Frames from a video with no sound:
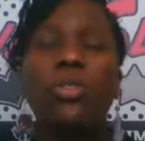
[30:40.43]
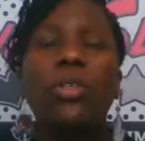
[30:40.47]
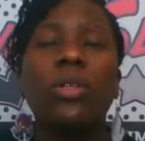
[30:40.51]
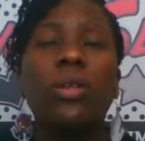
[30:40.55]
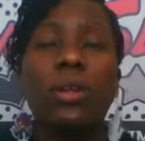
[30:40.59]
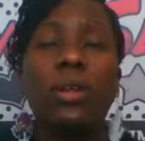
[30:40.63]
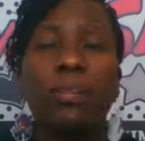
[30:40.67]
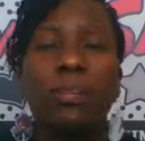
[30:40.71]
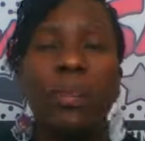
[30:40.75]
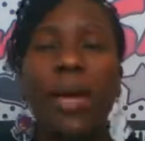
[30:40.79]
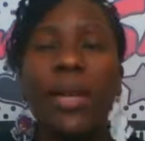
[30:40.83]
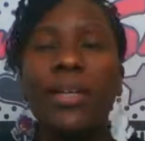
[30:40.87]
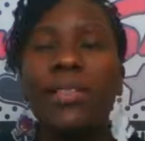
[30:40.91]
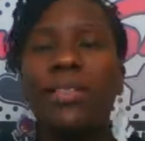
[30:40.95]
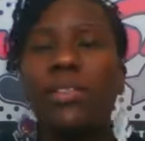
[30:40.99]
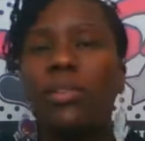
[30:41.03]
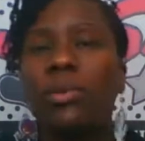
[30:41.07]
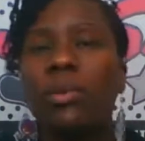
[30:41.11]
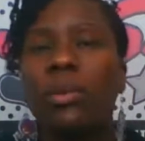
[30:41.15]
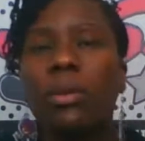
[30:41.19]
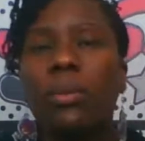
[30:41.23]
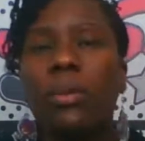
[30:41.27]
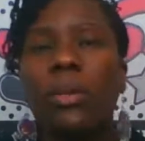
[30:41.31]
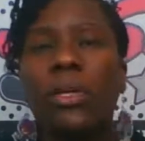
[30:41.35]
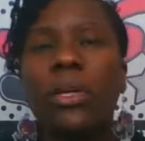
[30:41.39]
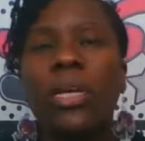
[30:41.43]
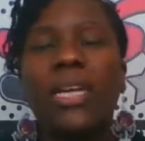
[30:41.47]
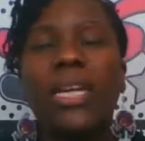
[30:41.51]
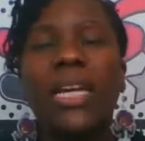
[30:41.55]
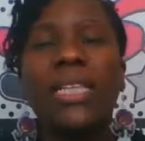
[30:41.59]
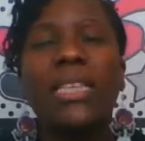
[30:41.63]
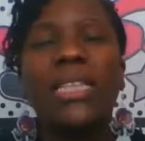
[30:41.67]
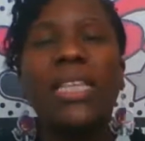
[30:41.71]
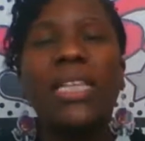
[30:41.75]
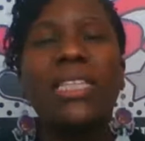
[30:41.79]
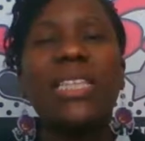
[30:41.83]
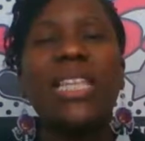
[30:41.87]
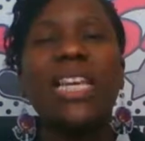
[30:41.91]
So they're back to normal, and
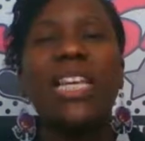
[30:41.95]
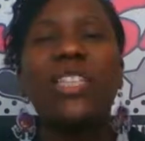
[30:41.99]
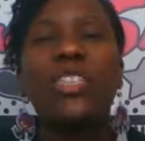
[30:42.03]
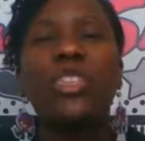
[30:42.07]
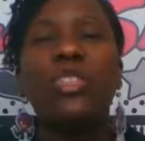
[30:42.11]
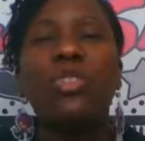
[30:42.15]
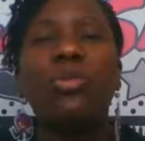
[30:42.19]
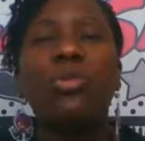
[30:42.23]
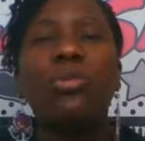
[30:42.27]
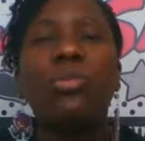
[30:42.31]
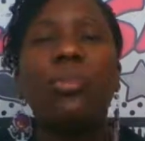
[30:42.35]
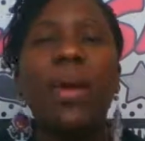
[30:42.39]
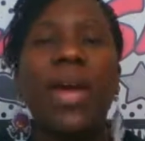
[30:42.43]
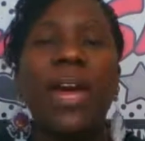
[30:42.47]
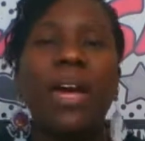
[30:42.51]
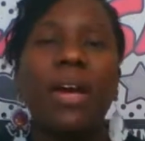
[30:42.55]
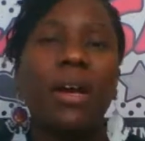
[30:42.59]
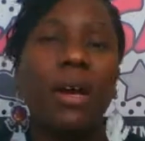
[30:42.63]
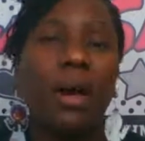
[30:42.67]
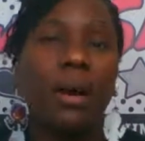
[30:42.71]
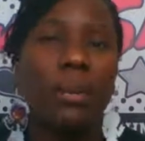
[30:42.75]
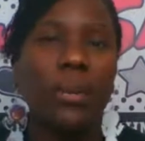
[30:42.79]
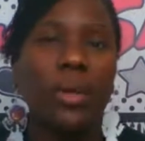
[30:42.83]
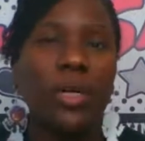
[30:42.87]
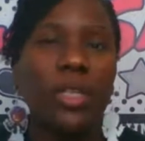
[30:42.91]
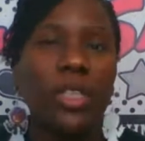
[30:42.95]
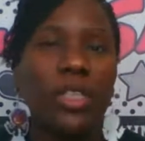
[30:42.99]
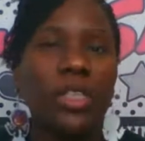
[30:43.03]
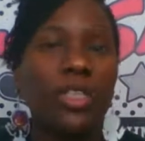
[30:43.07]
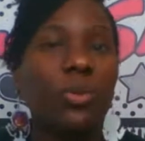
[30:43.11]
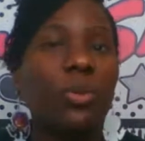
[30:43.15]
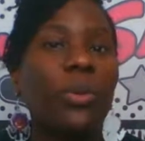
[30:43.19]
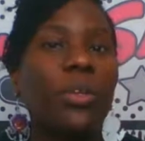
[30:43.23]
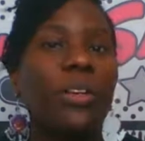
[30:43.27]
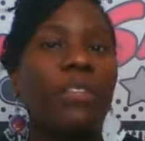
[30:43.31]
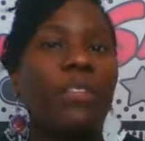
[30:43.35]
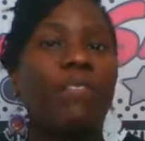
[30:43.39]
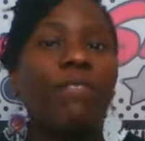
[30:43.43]
I think they shoot back up on the
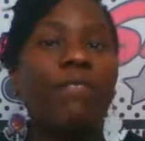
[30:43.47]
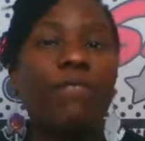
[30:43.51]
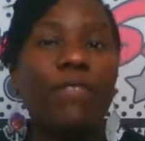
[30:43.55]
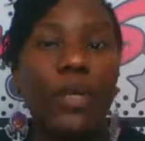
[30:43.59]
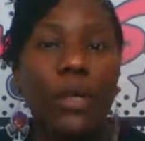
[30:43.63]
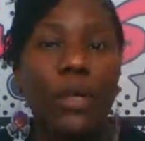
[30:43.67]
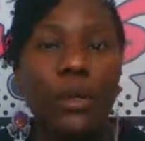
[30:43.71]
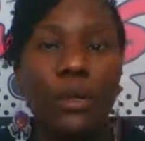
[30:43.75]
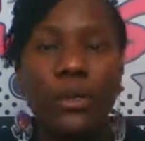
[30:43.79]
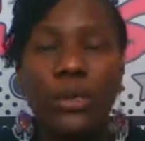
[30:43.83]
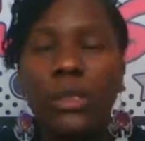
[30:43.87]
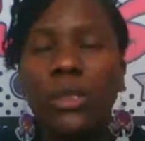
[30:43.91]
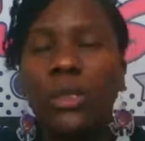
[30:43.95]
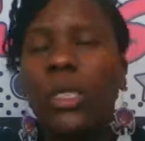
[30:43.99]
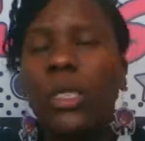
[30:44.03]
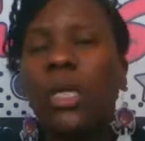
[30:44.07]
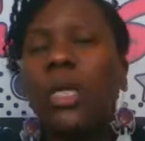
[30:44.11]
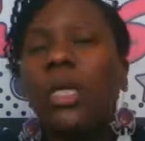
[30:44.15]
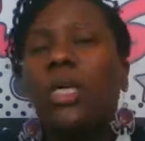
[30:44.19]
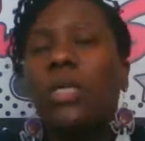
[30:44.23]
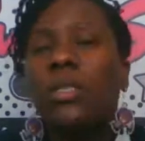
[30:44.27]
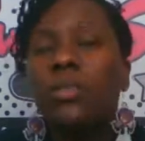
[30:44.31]
21st.